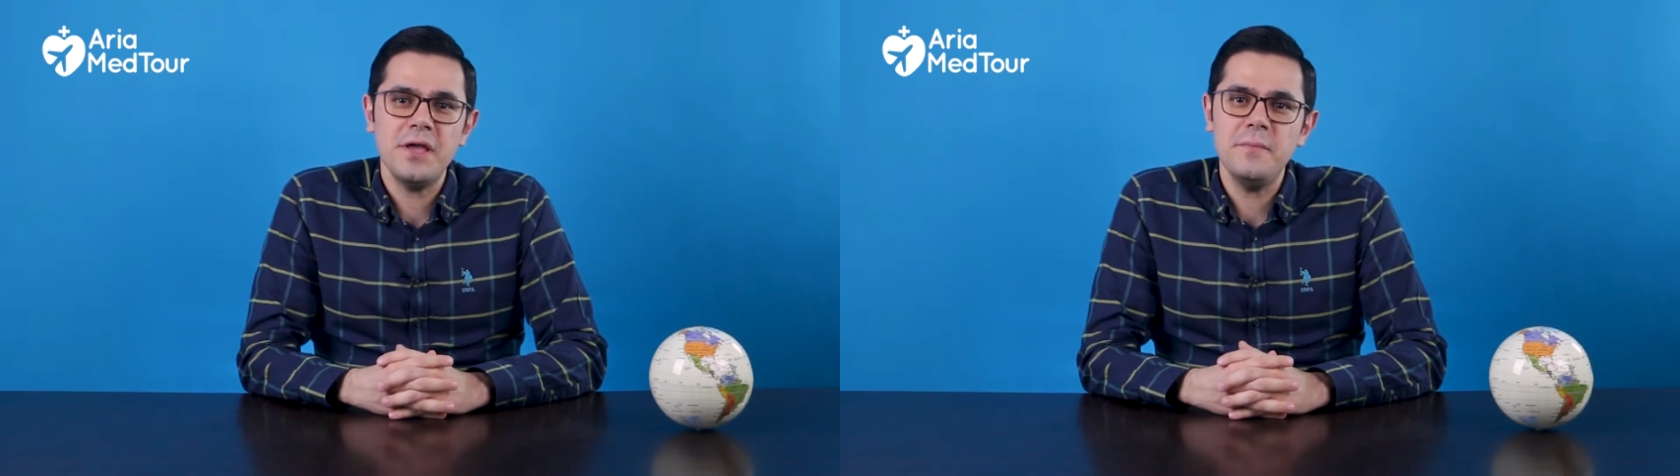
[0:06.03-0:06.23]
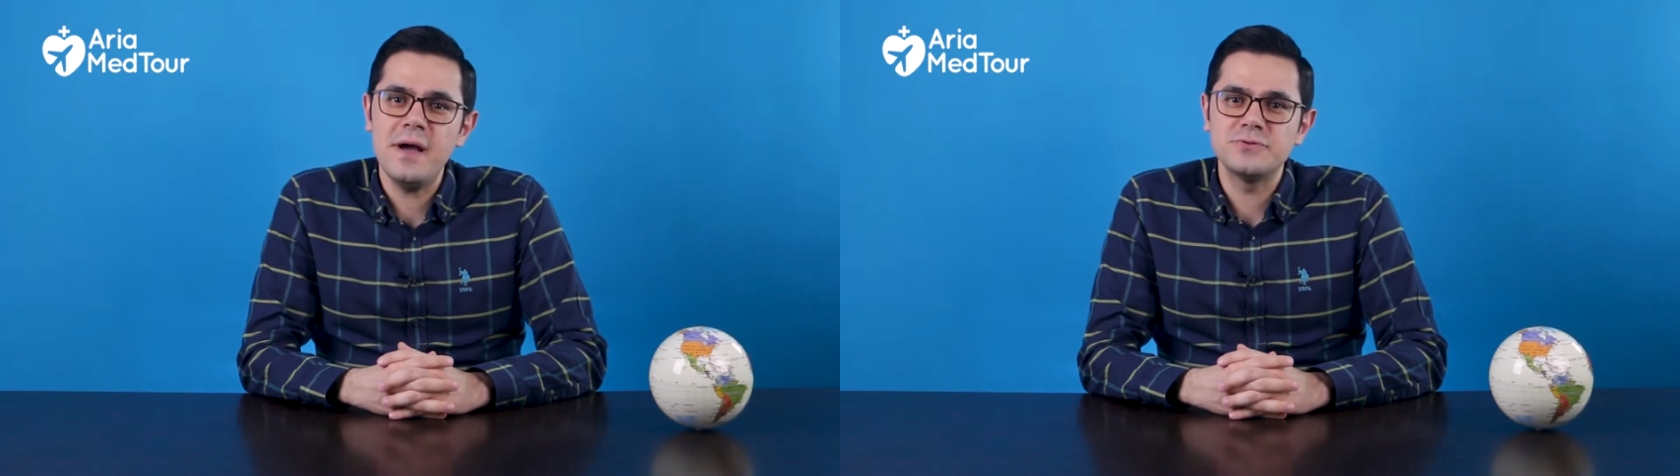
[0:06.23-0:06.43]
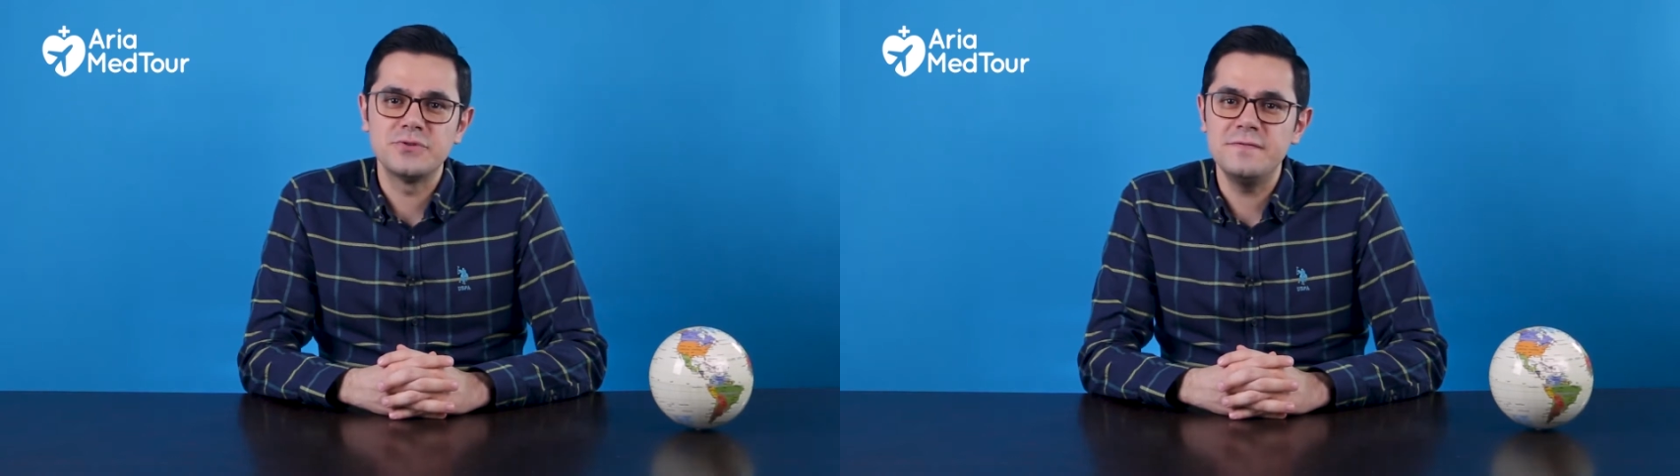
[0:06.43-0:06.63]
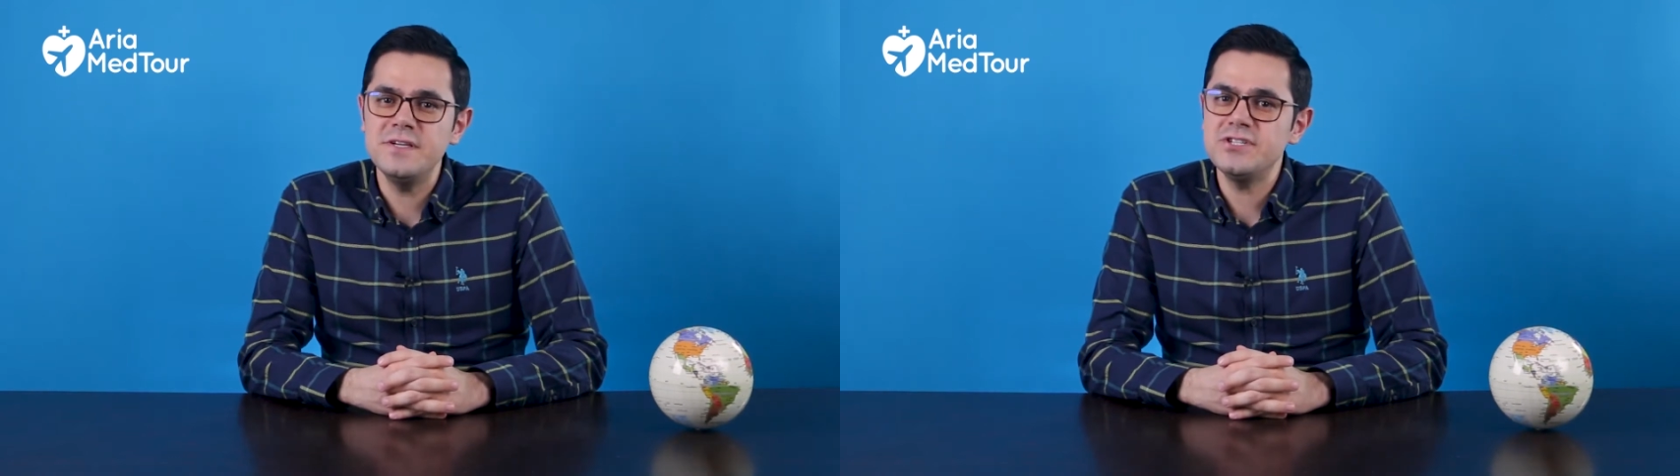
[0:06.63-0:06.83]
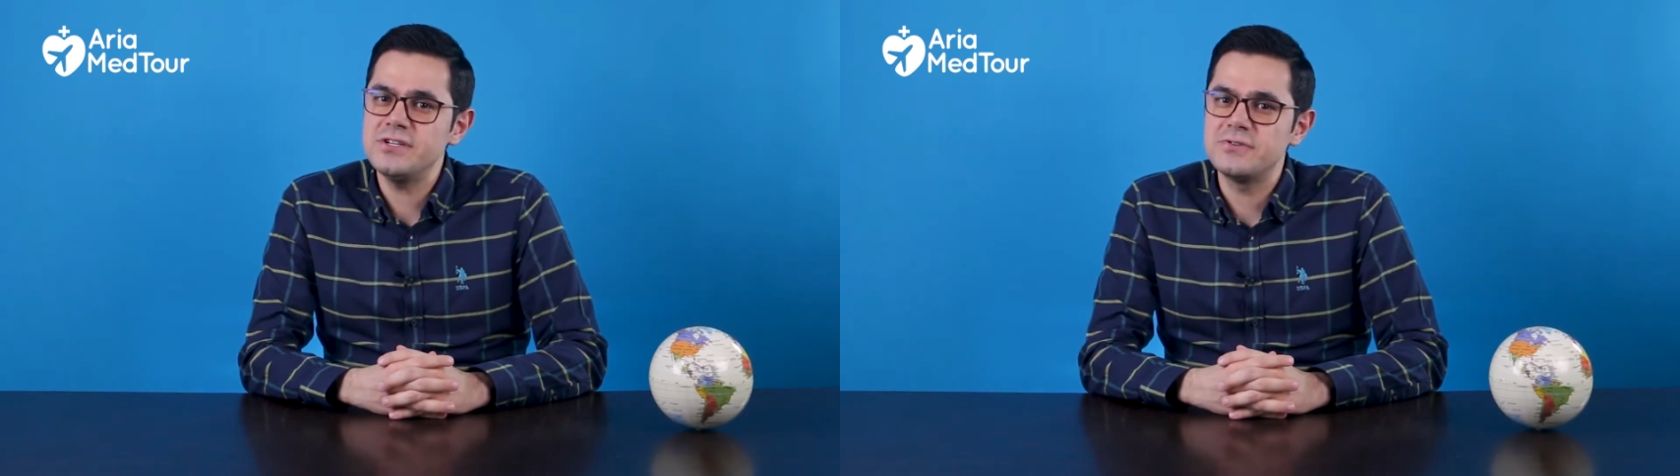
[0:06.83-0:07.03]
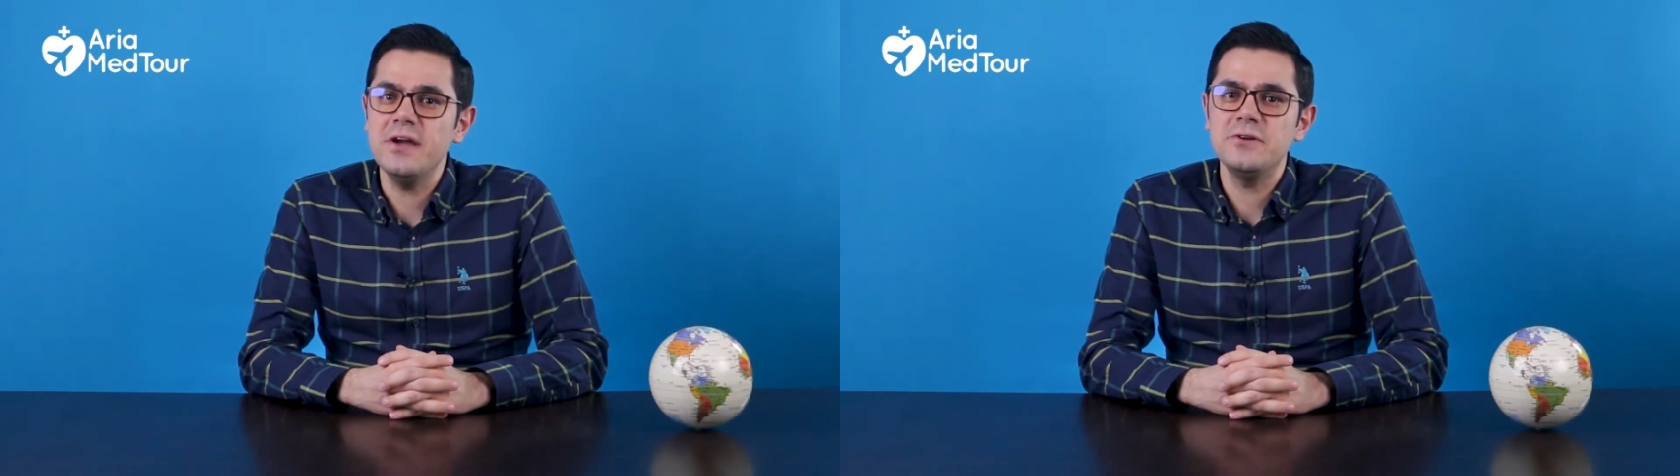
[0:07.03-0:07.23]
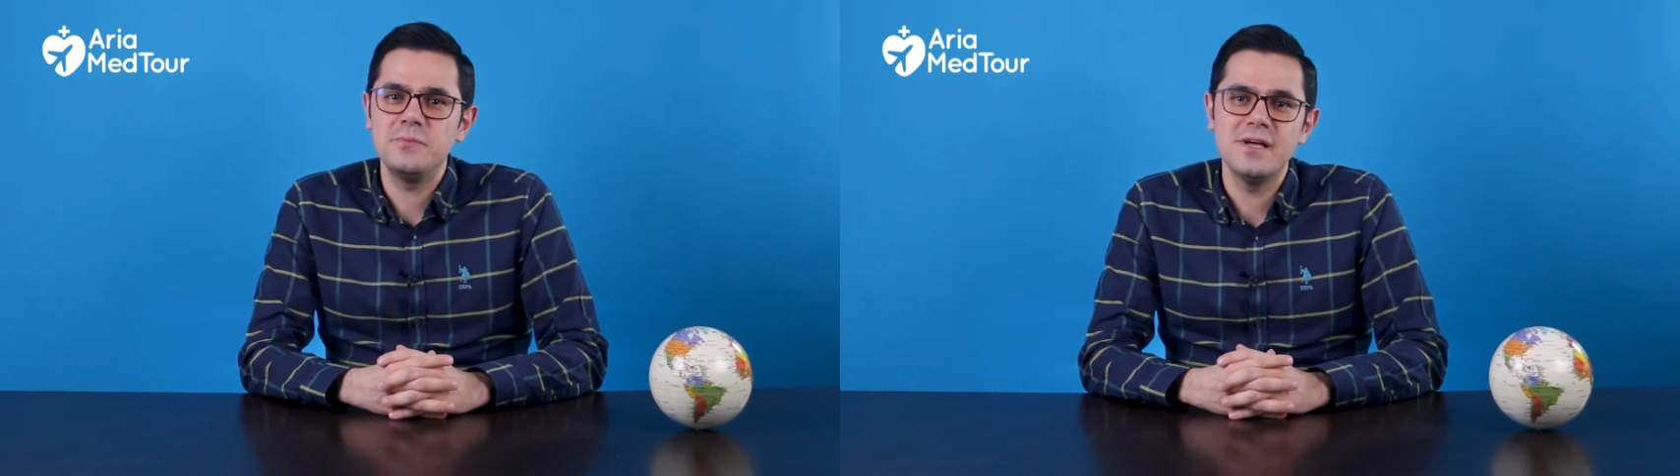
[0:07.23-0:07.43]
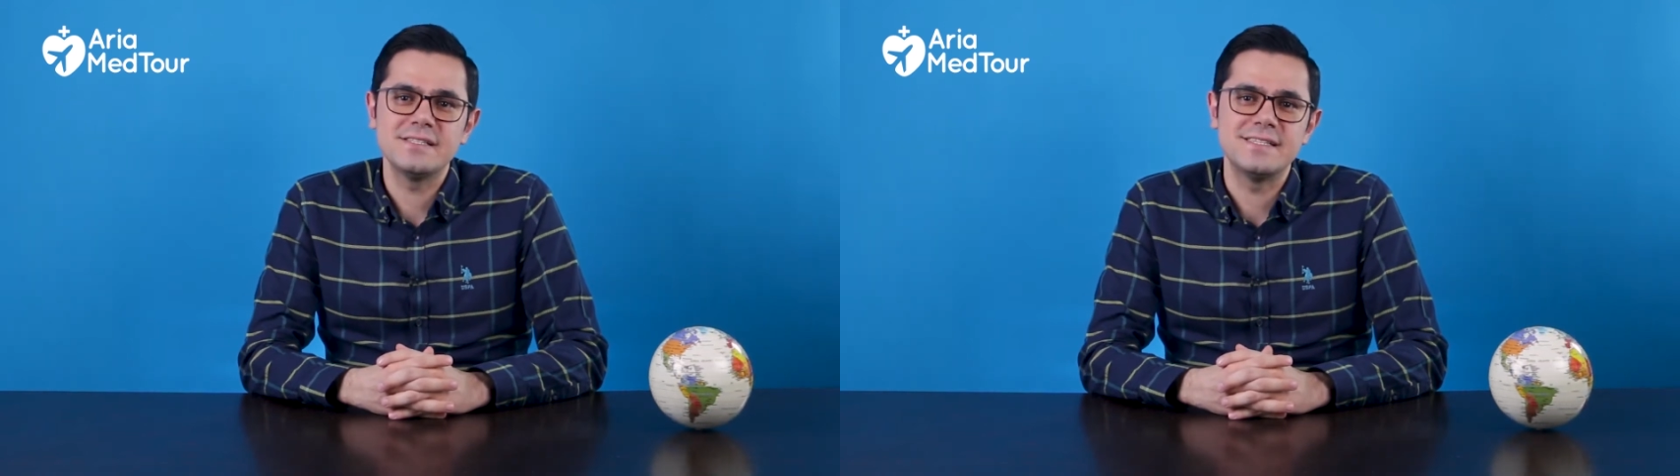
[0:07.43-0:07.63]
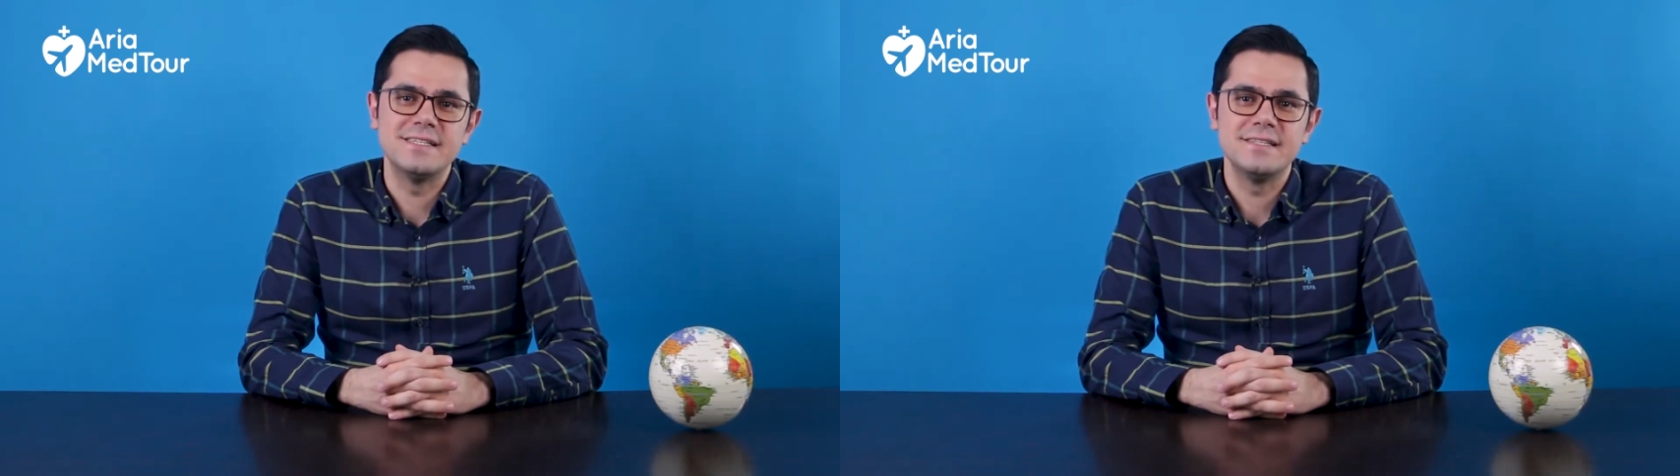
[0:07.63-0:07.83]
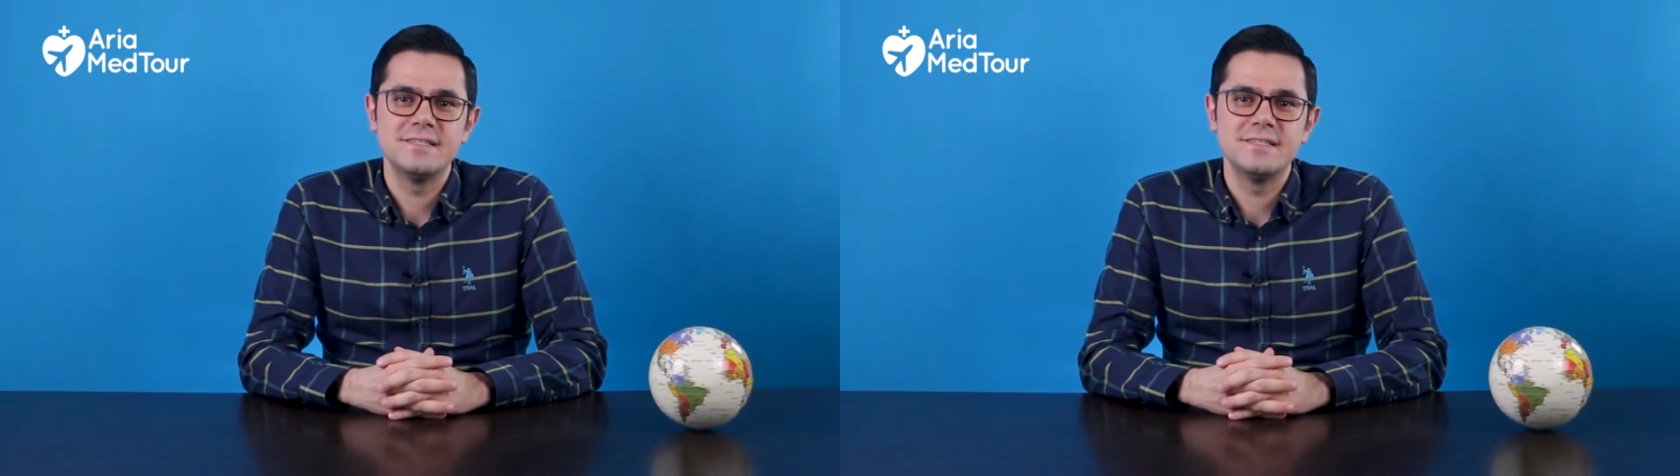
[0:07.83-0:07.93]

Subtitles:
about revision rhinoplasty.